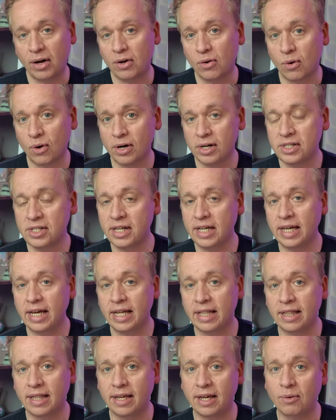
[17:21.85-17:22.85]
in order to
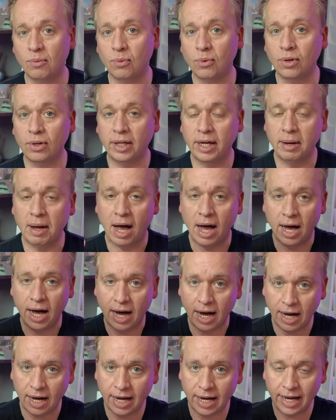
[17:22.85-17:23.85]
get the really
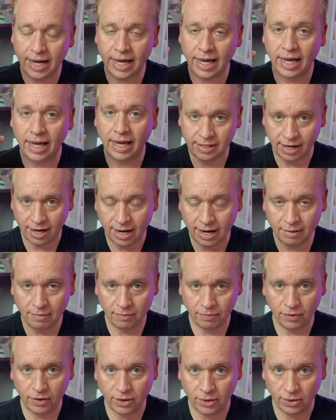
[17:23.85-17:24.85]
high
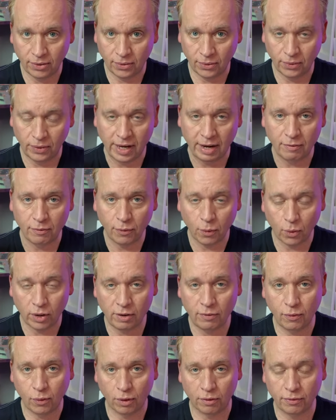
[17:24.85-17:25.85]
top view, that
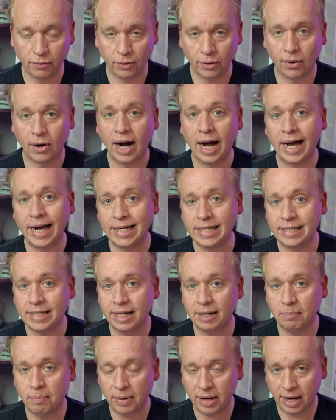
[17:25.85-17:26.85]
44th floor, I
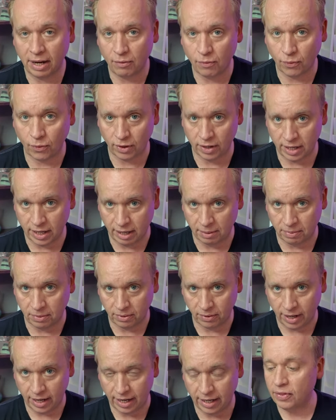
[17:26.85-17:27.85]
did pay for an
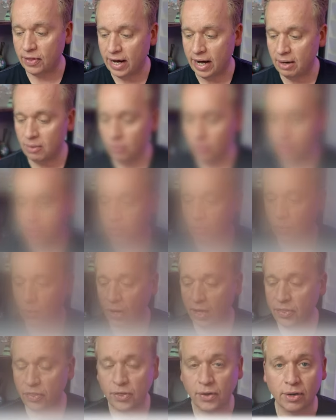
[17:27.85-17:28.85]
upgrade. That was
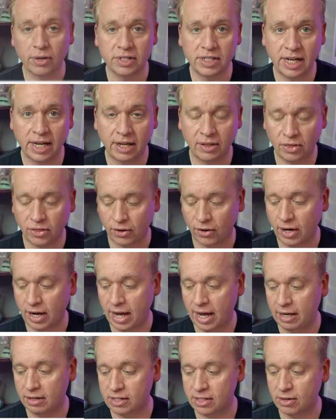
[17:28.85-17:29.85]

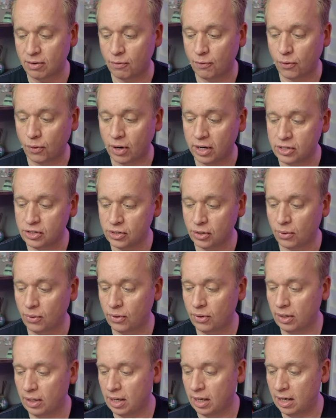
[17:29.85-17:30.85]
$113.38. So for a
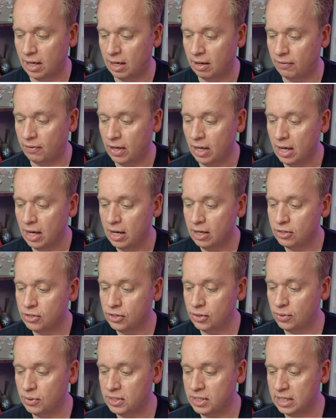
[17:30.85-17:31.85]
total of
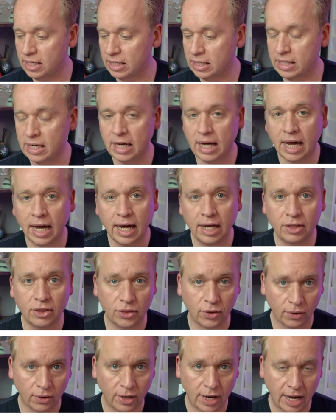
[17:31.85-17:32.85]

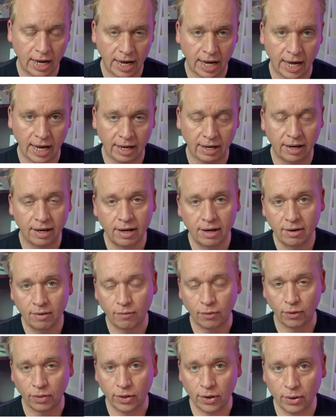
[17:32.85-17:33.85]
268.38
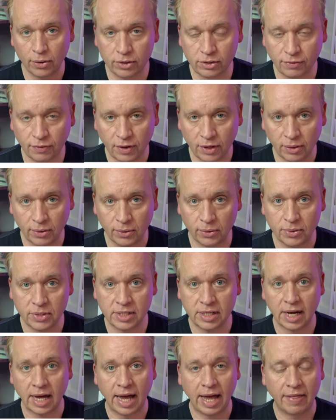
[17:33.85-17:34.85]
for those
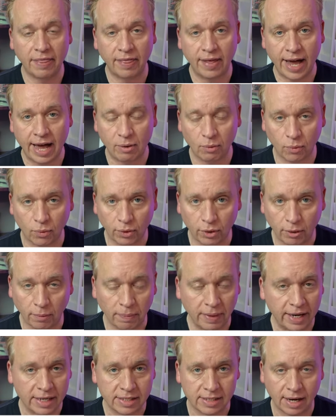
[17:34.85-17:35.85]
views and that
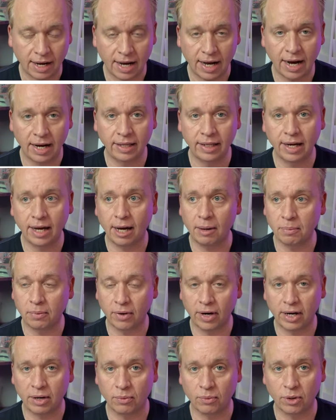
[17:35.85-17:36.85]
room. That's a highly
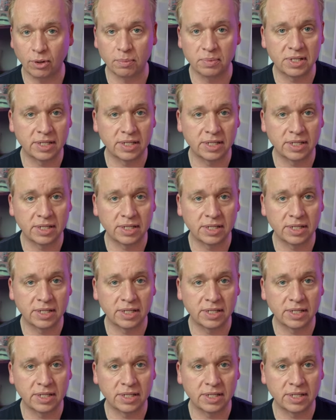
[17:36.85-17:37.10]
upgraded room,